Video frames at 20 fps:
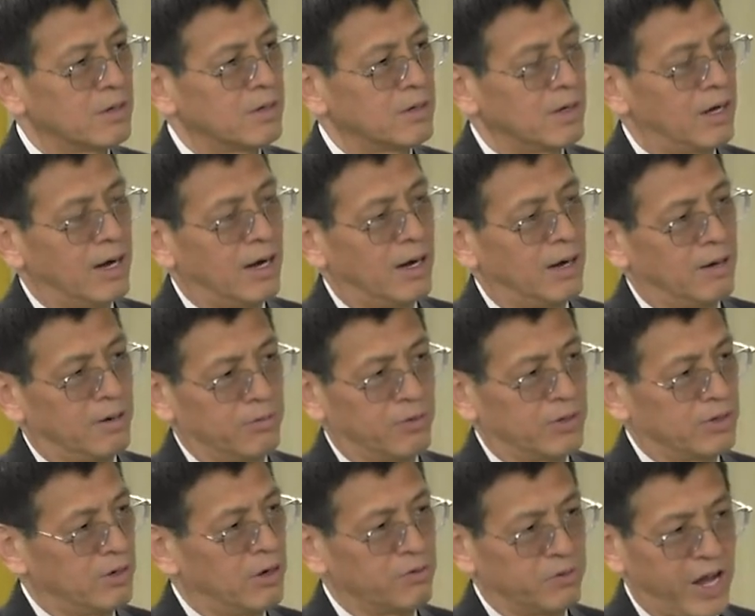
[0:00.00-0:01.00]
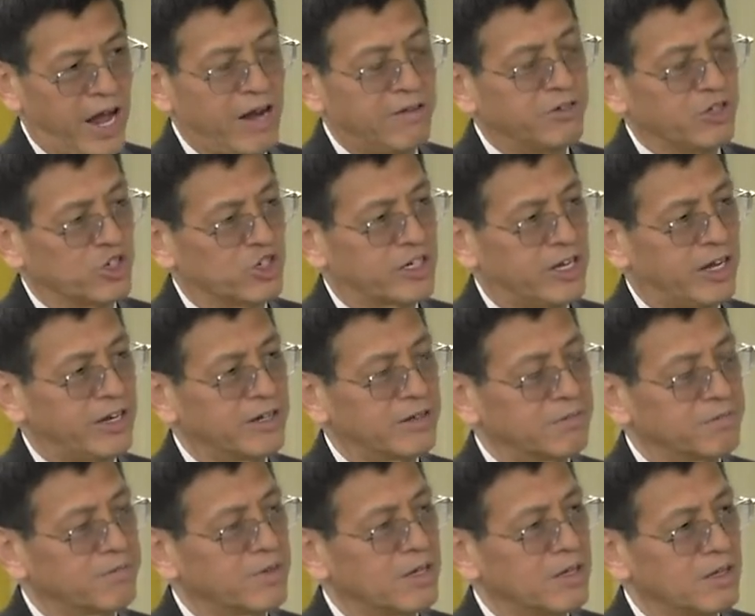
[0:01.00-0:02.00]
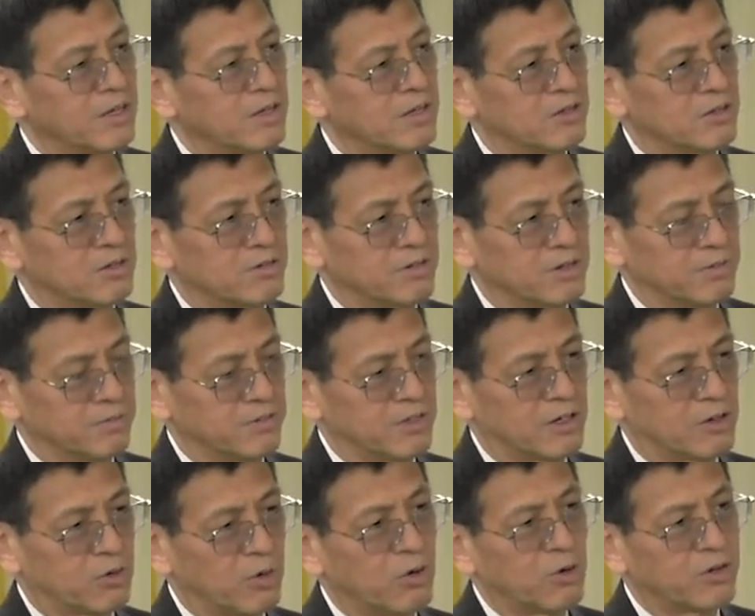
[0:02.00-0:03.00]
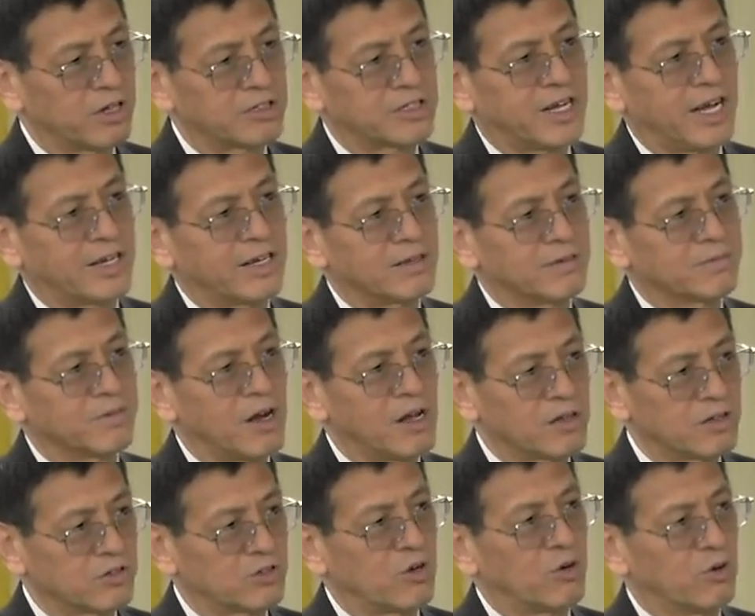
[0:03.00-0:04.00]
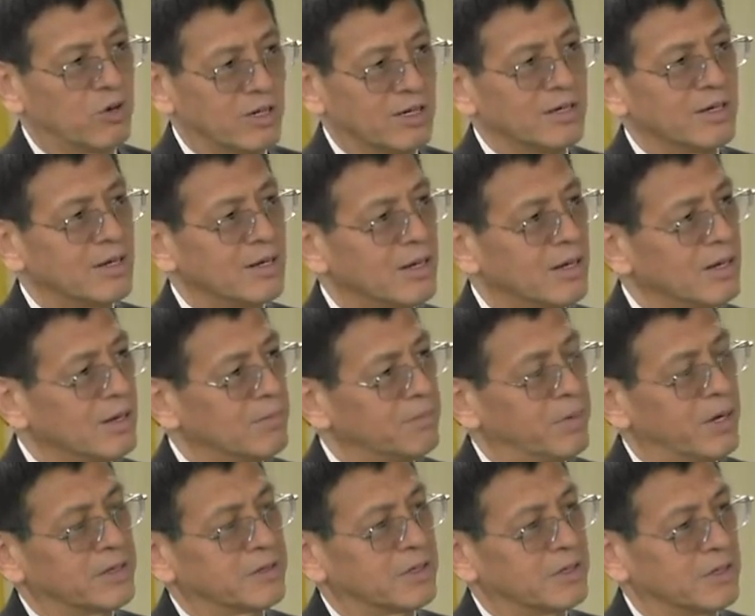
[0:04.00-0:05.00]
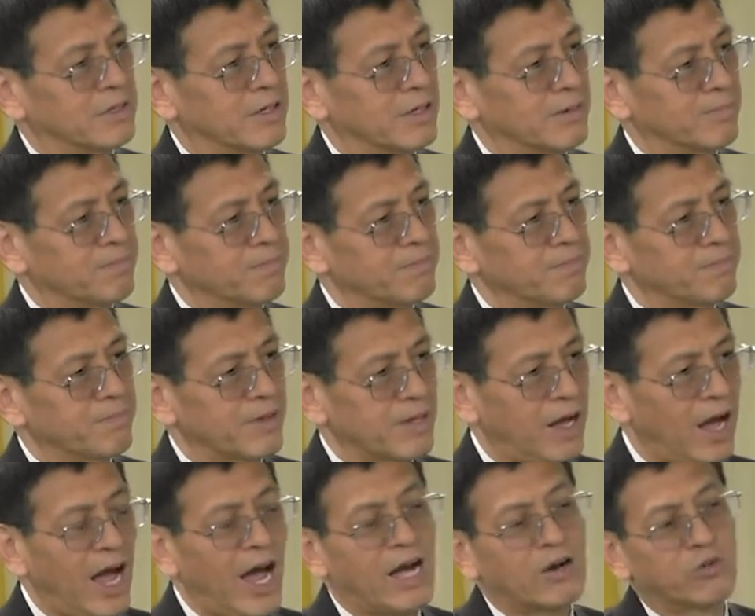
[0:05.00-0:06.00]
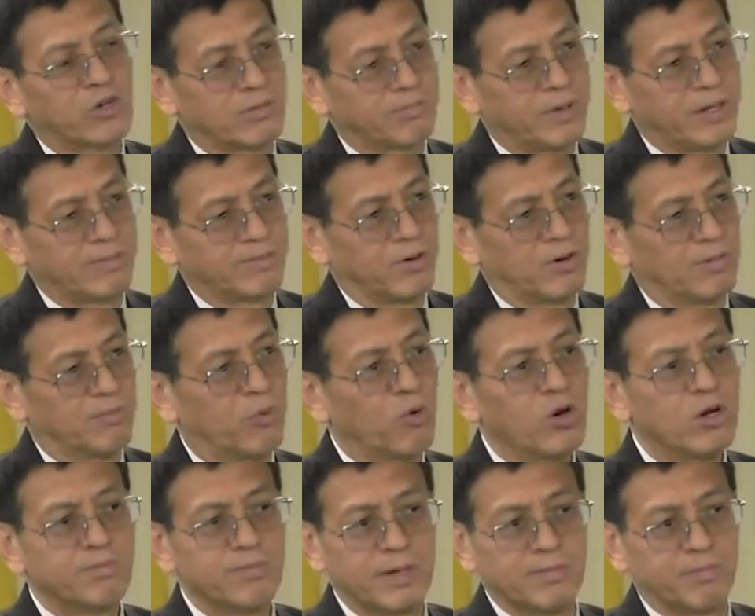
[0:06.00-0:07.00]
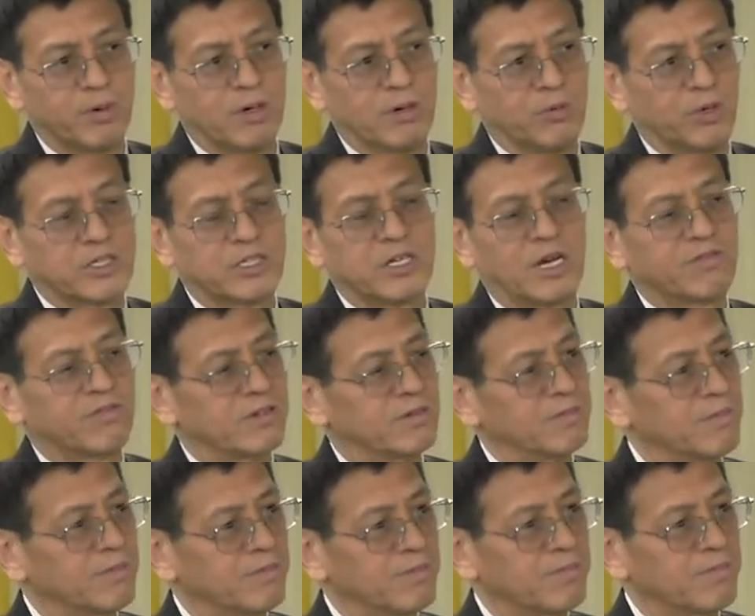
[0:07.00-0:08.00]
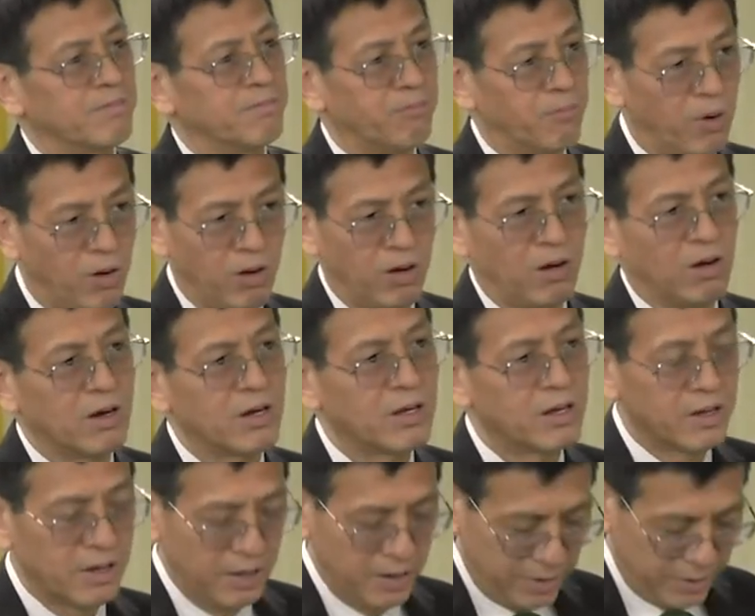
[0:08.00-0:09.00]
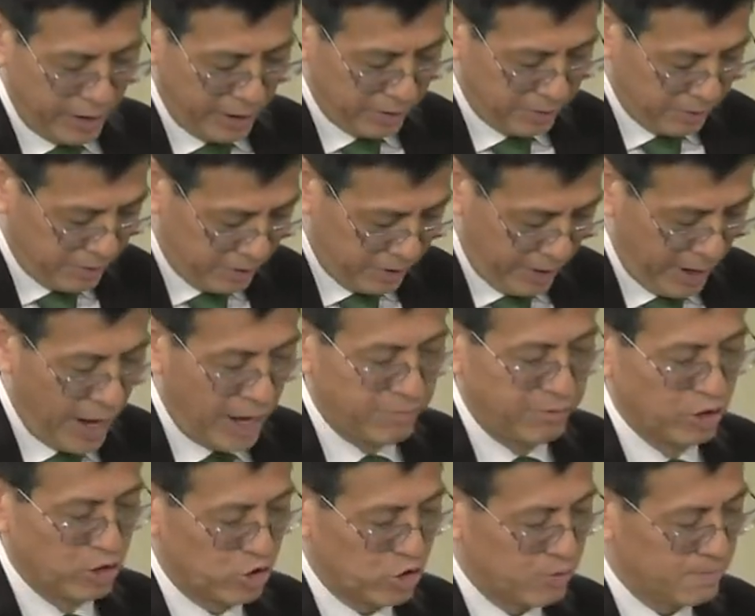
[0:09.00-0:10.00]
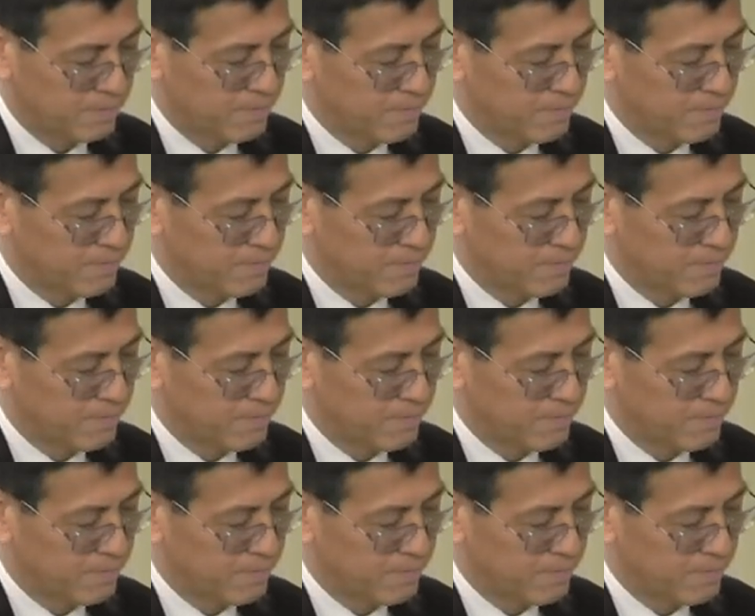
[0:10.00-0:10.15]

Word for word: uh, well, on average, getting so the, the, growth is getting slower, but uh, the hungry people, poor people, will suffer more than the average.